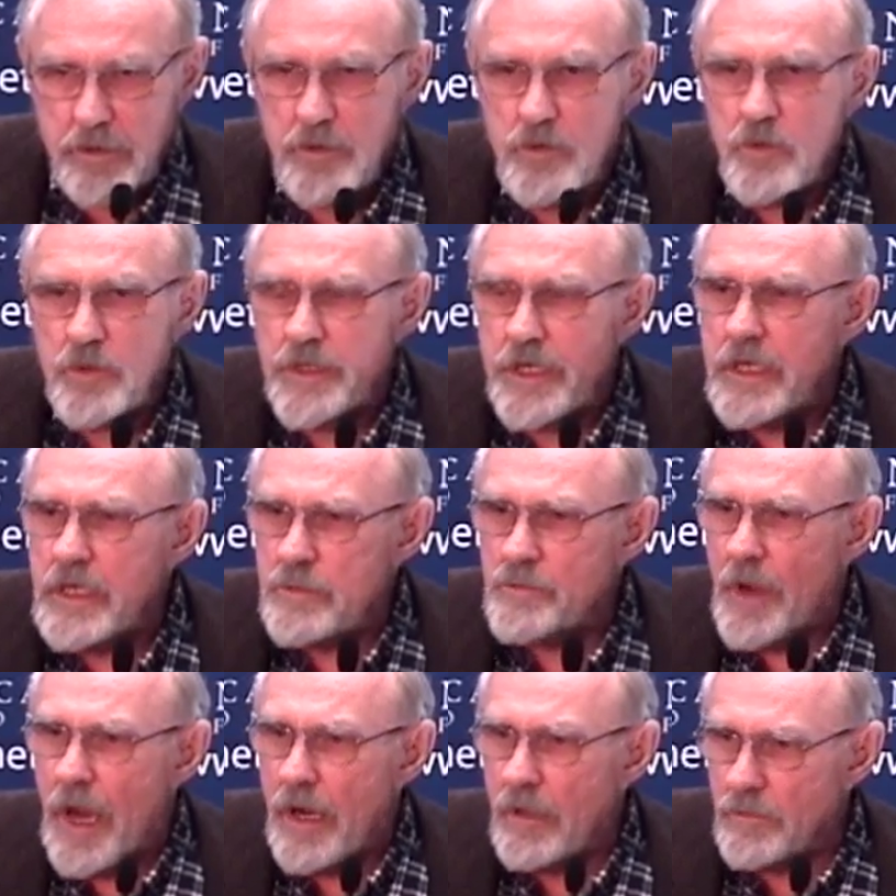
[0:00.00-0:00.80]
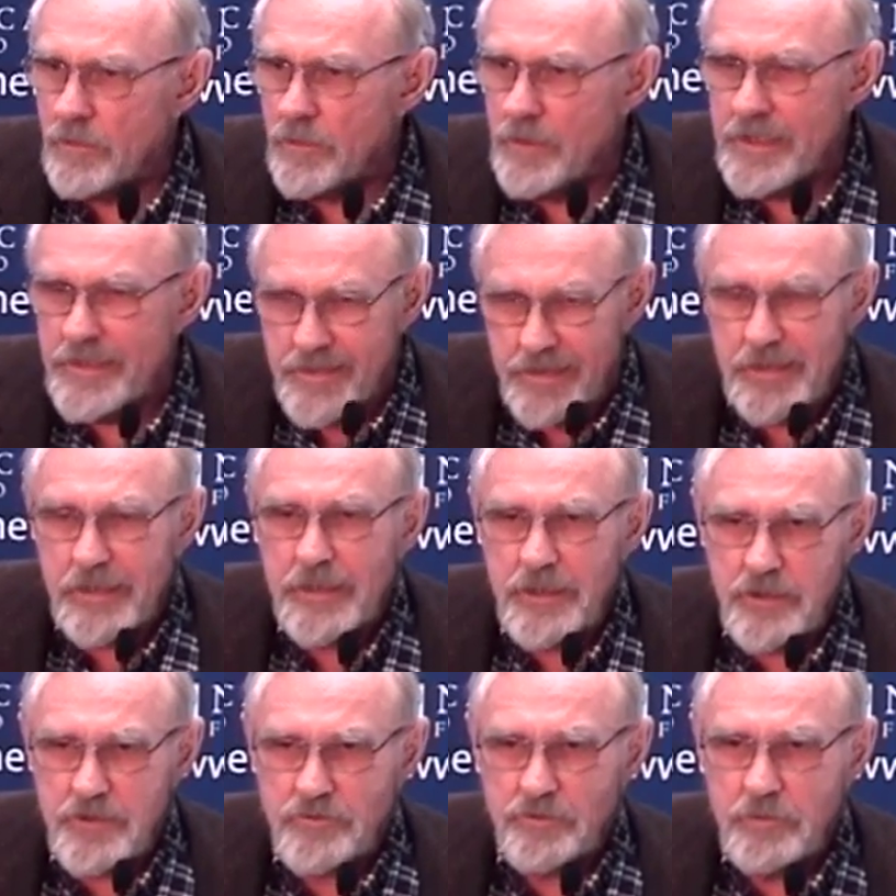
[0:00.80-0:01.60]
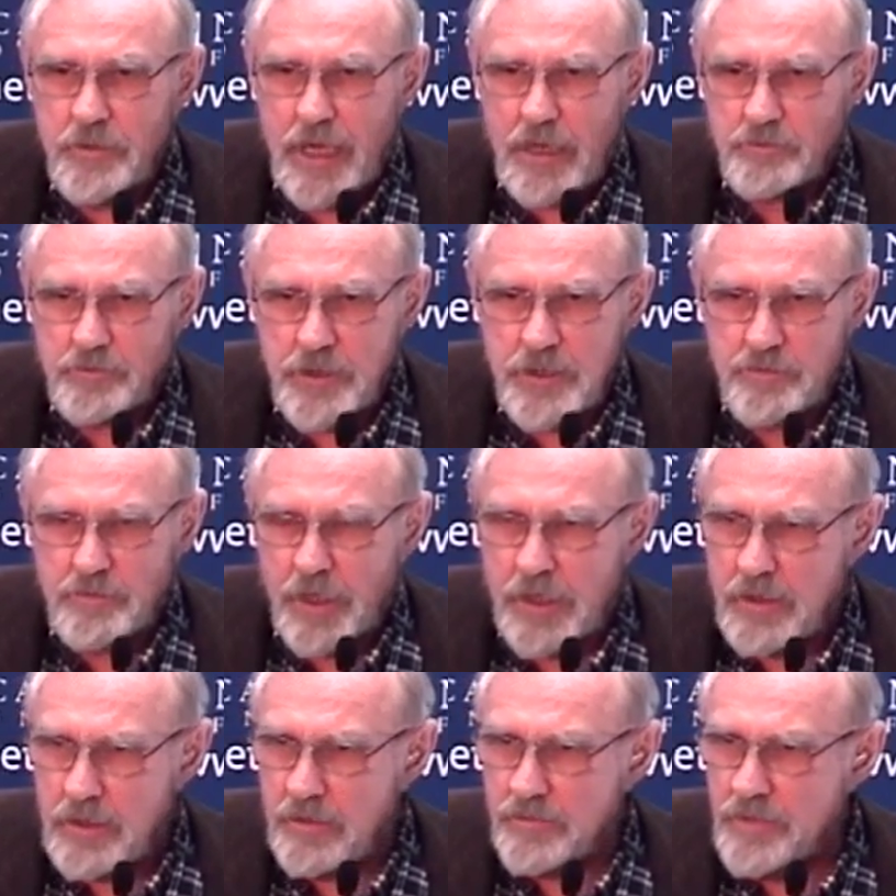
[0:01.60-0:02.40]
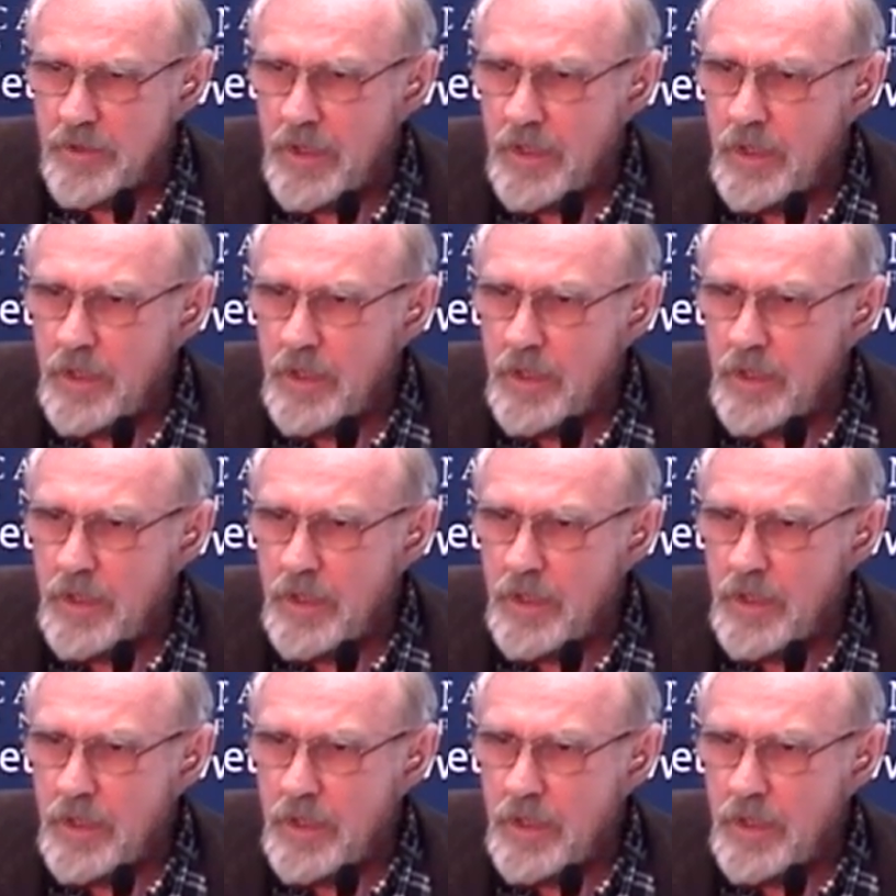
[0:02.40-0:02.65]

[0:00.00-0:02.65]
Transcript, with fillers: And you think about resilience from that perspective.